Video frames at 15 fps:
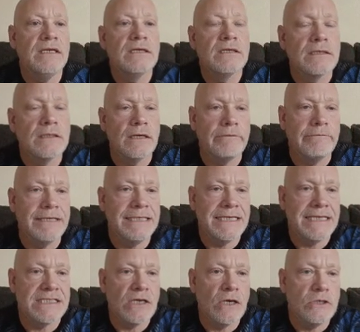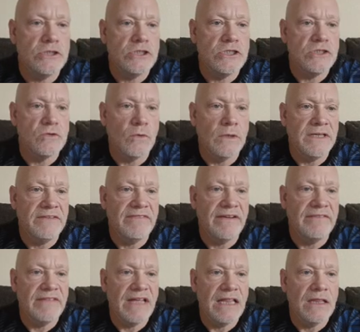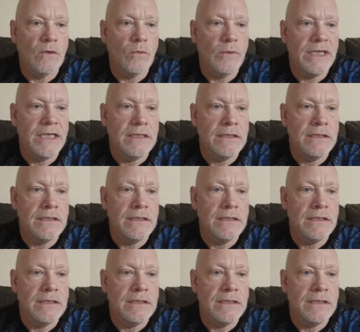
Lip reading: All right, that's a $125 win.